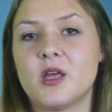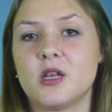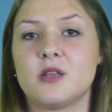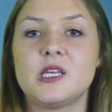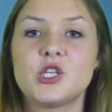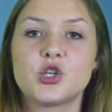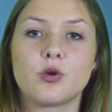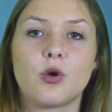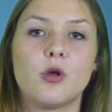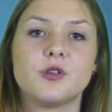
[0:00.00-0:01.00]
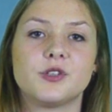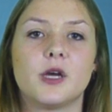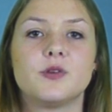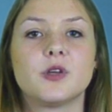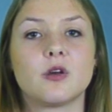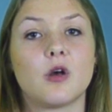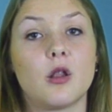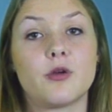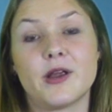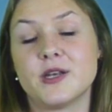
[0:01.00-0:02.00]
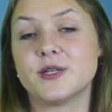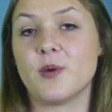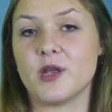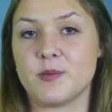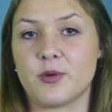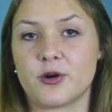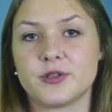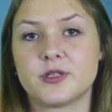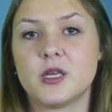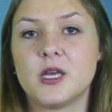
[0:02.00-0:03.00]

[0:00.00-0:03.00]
The teacher calls out a color and the body part.